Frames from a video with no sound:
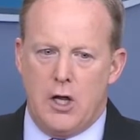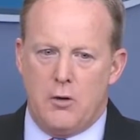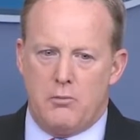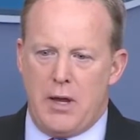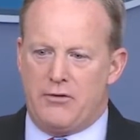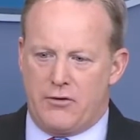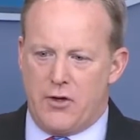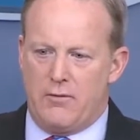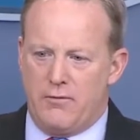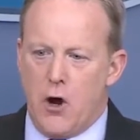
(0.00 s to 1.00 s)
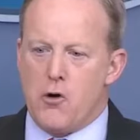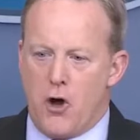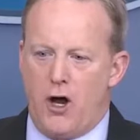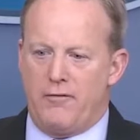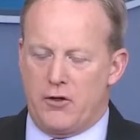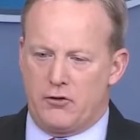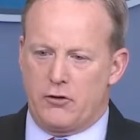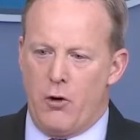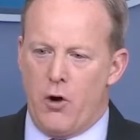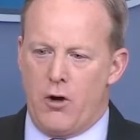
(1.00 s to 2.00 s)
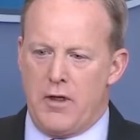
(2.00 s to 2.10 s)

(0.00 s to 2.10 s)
base their vote off a score,